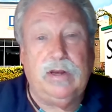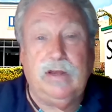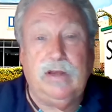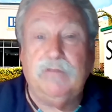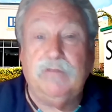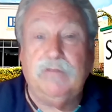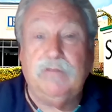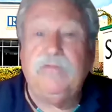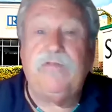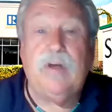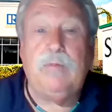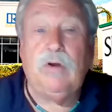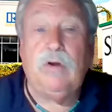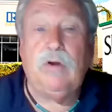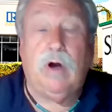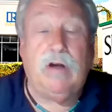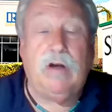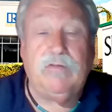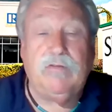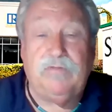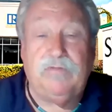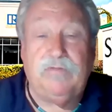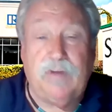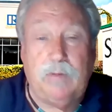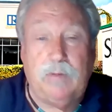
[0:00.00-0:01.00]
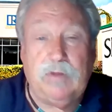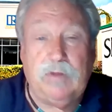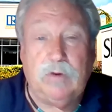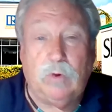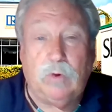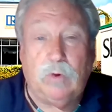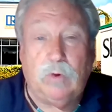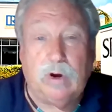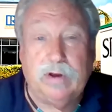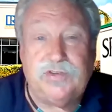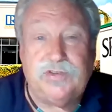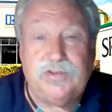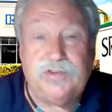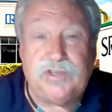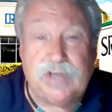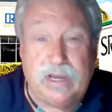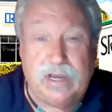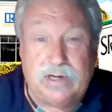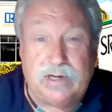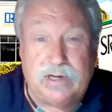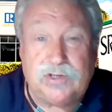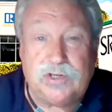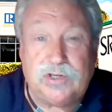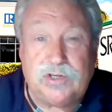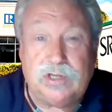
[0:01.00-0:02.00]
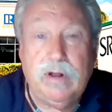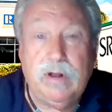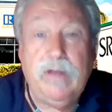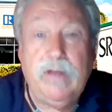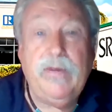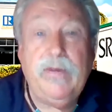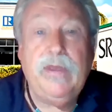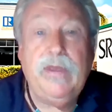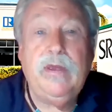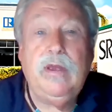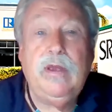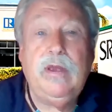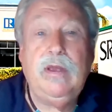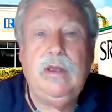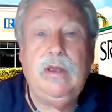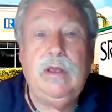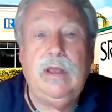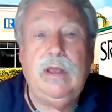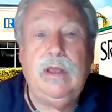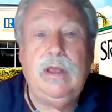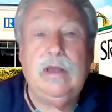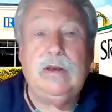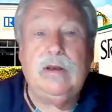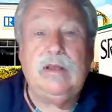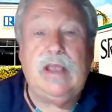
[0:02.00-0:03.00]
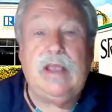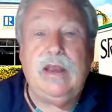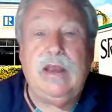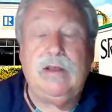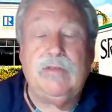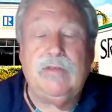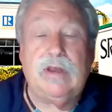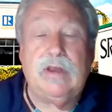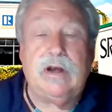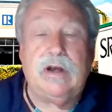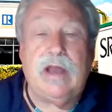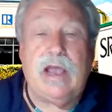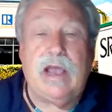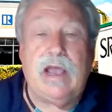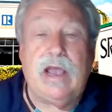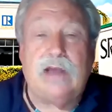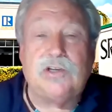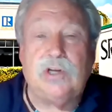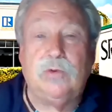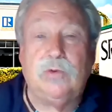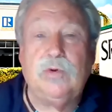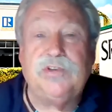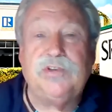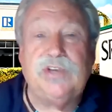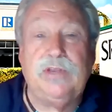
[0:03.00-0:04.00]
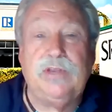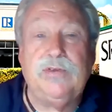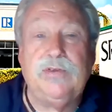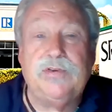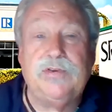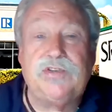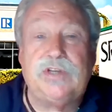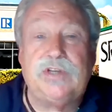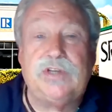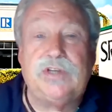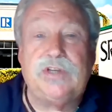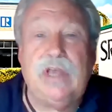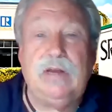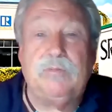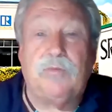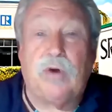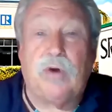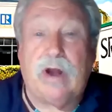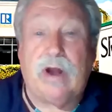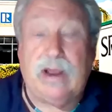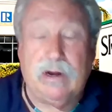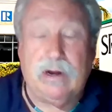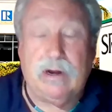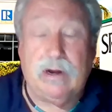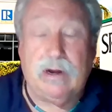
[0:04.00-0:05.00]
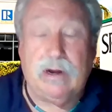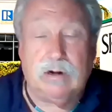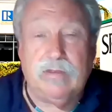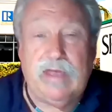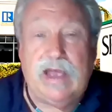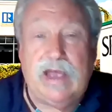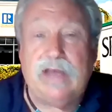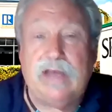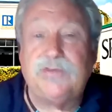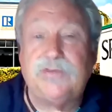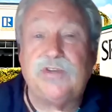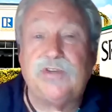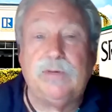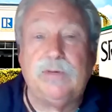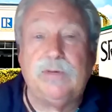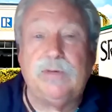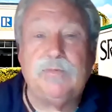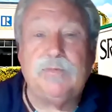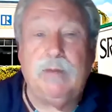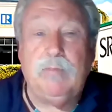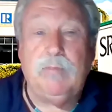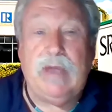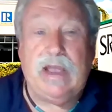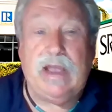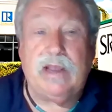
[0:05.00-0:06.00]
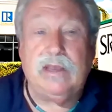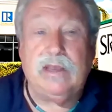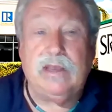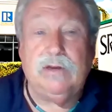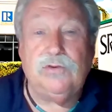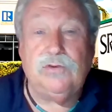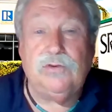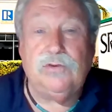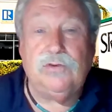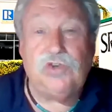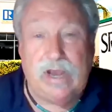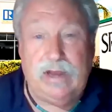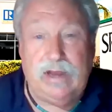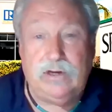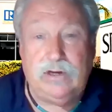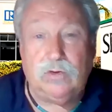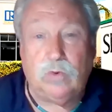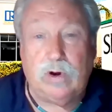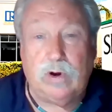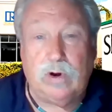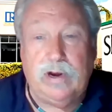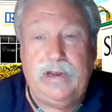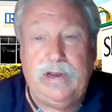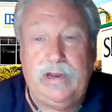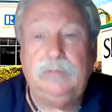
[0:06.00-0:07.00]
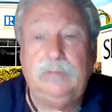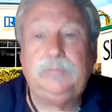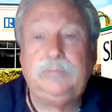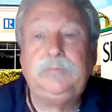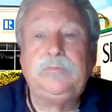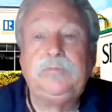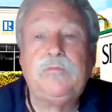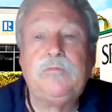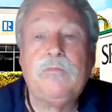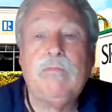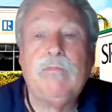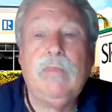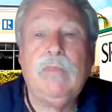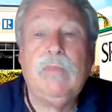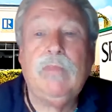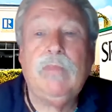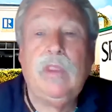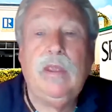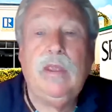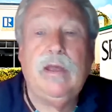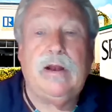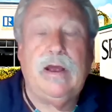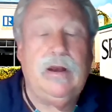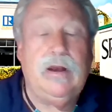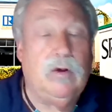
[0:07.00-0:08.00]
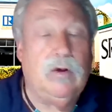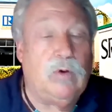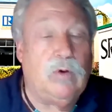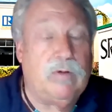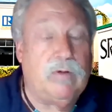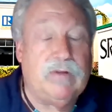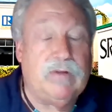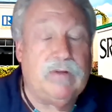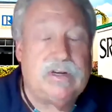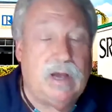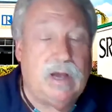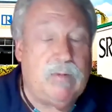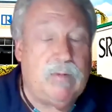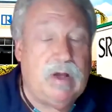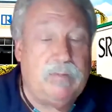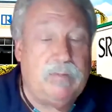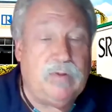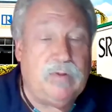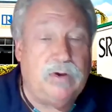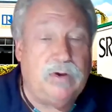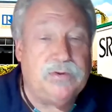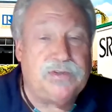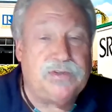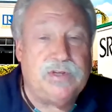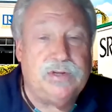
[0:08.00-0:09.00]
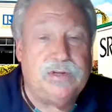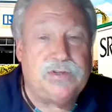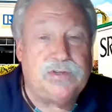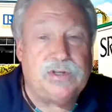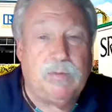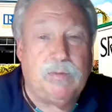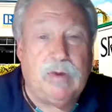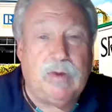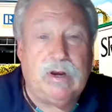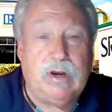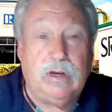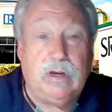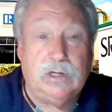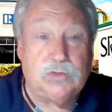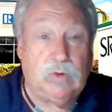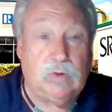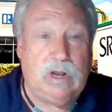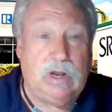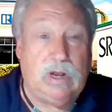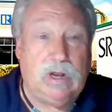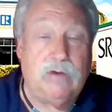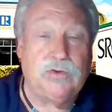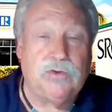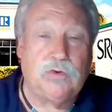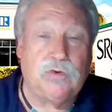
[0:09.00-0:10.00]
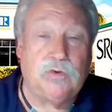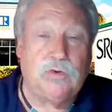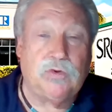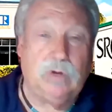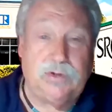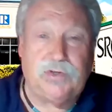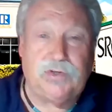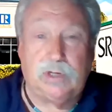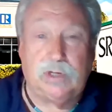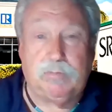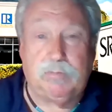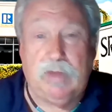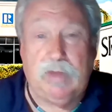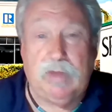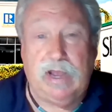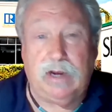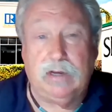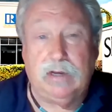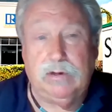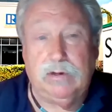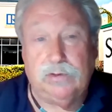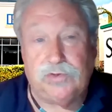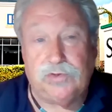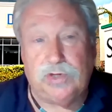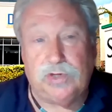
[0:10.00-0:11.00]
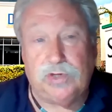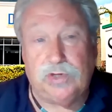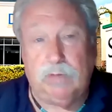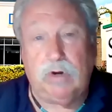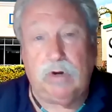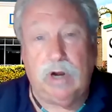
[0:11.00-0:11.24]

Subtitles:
in on February 6th, indicating that it actually was in the state prior to that, sometime back in January. And I know every time I post this, somebody goes, well, I was really sick back in December.